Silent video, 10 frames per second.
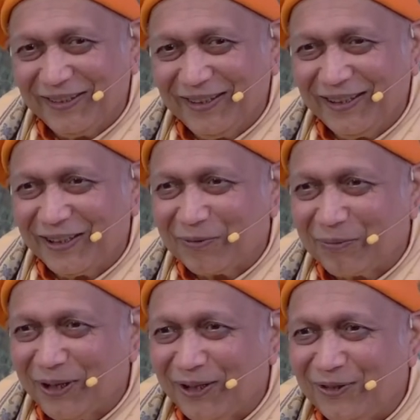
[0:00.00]
Nothing
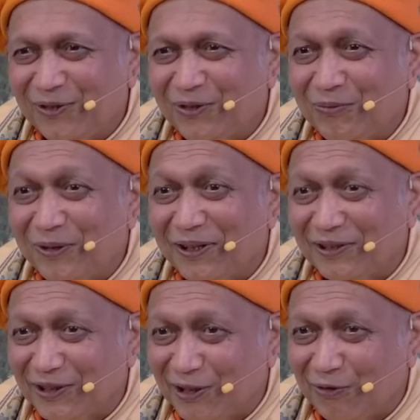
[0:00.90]
remains to
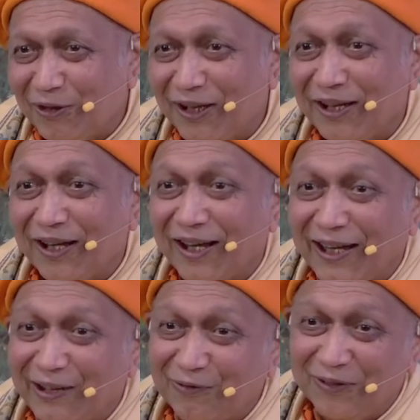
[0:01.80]
be achieved
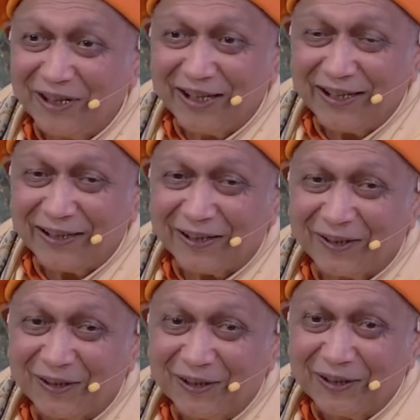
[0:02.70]
in life
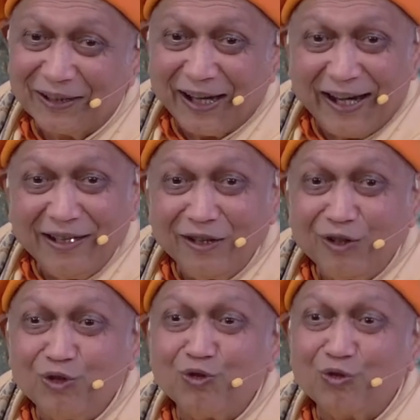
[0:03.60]
then.
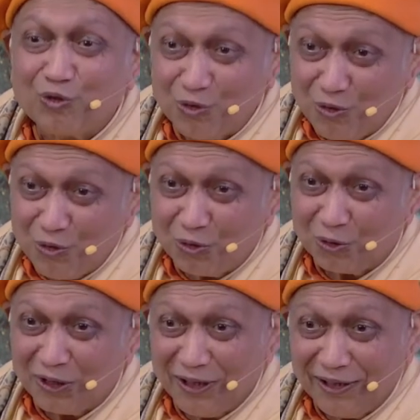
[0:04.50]
And it is
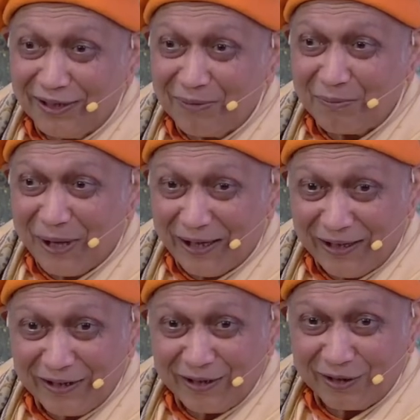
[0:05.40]
true, it is a
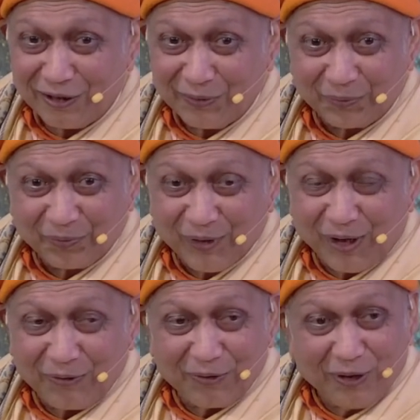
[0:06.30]
matter
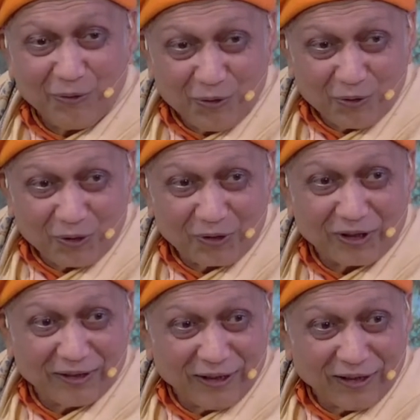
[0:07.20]
of if
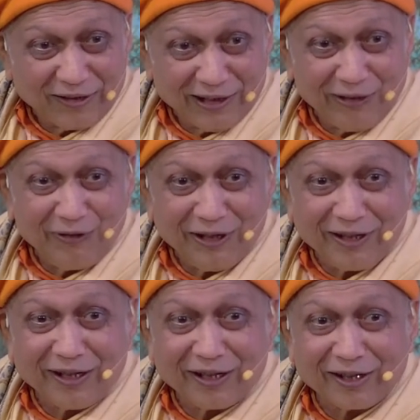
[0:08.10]
you just
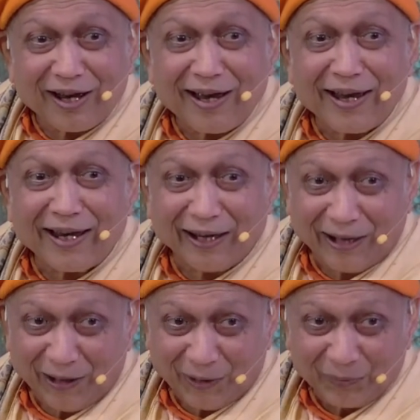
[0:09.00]
give it a
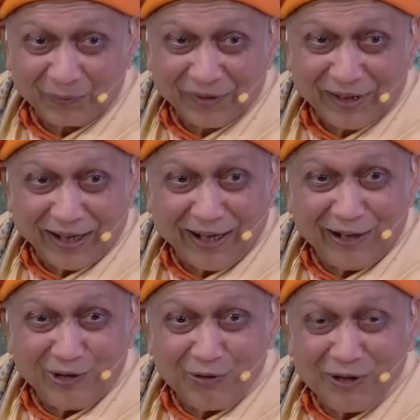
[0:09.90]
try
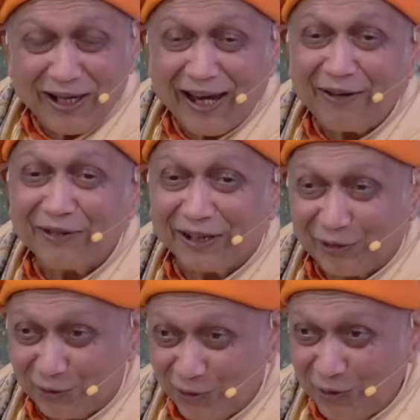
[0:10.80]
and you will
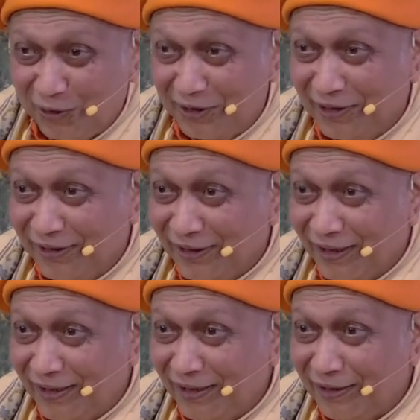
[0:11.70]
have it, you know.
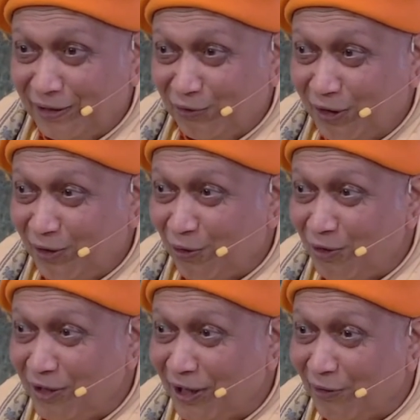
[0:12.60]
It is,
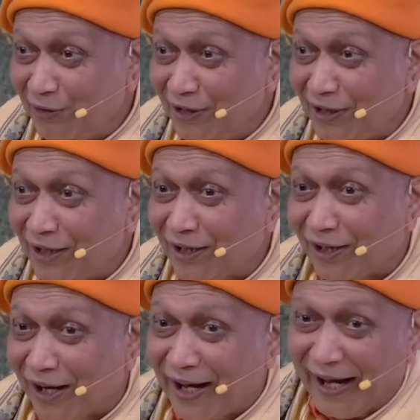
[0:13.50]
we don't give
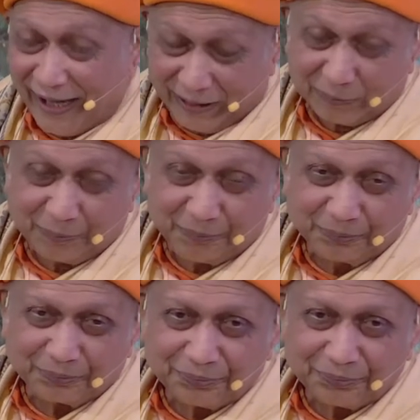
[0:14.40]
it a try